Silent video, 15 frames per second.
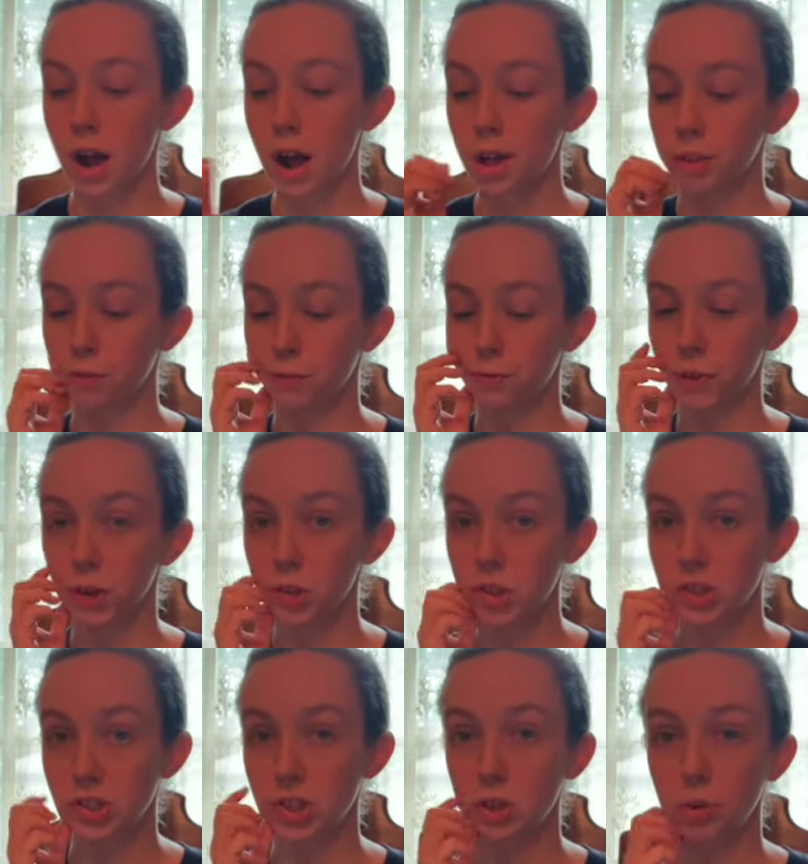the
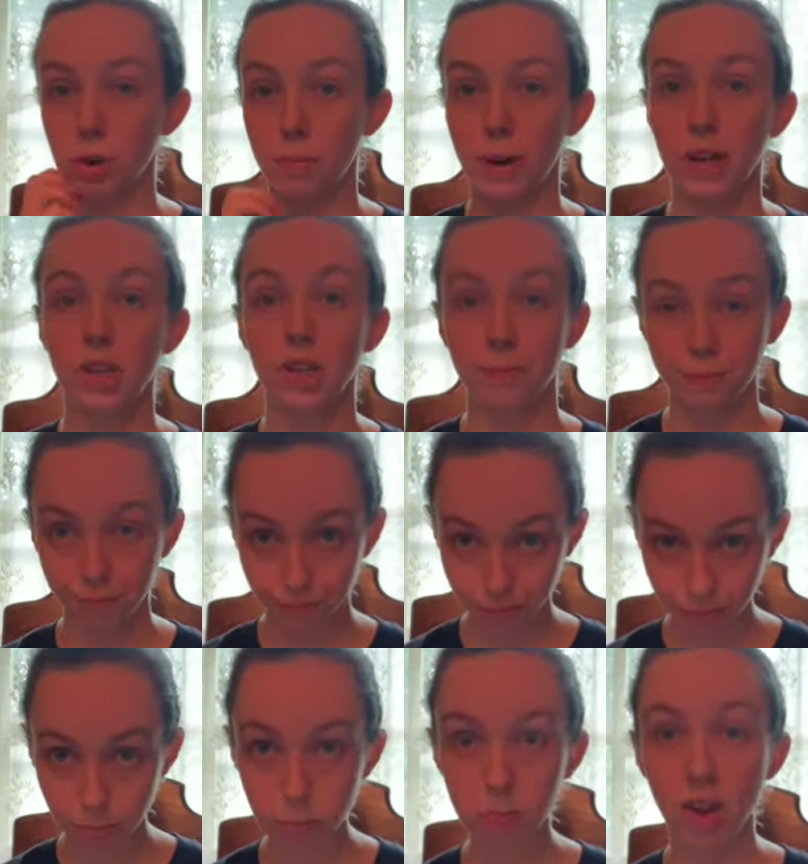first agreement
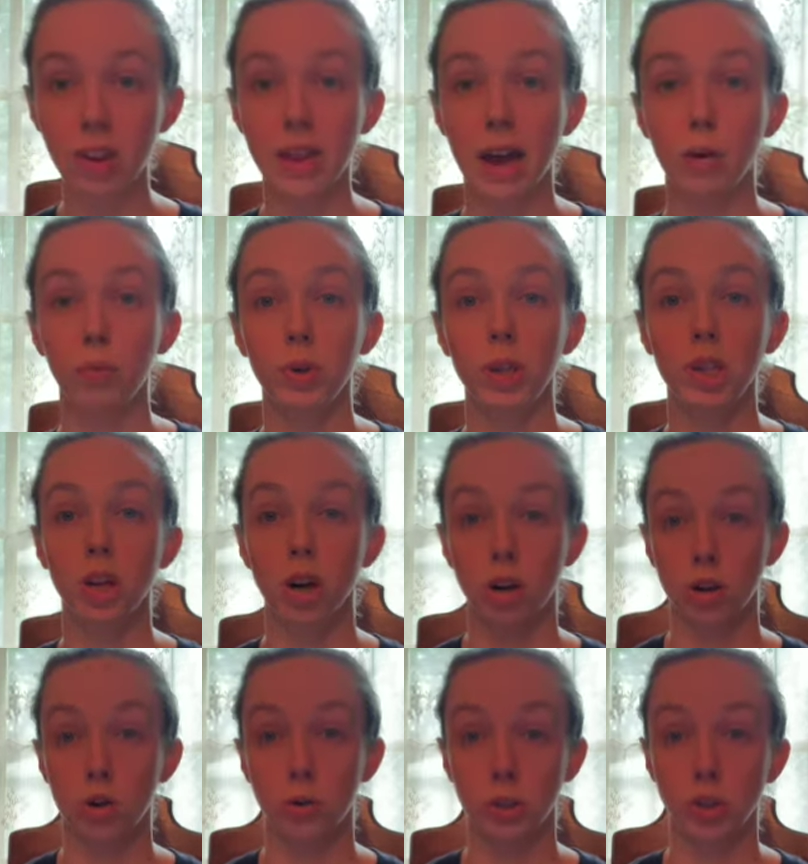that we are
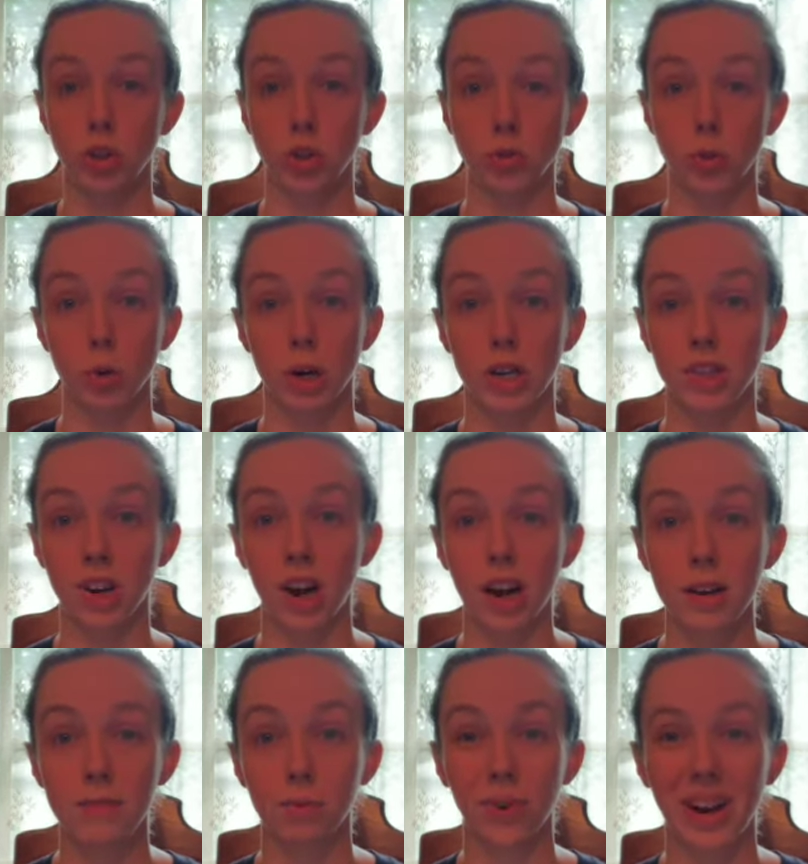going to
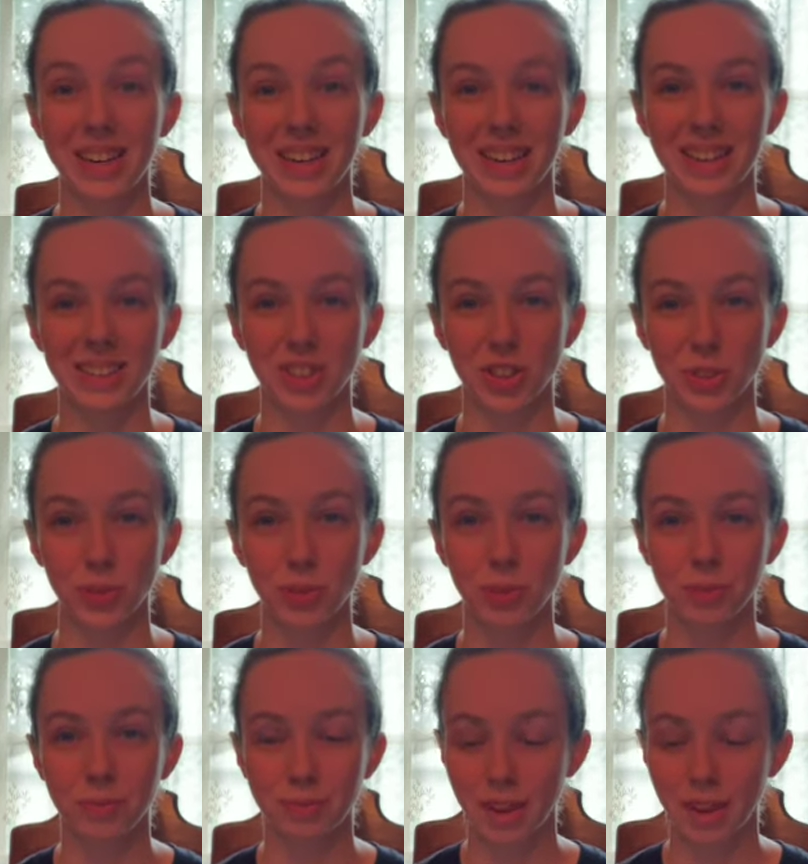dive right into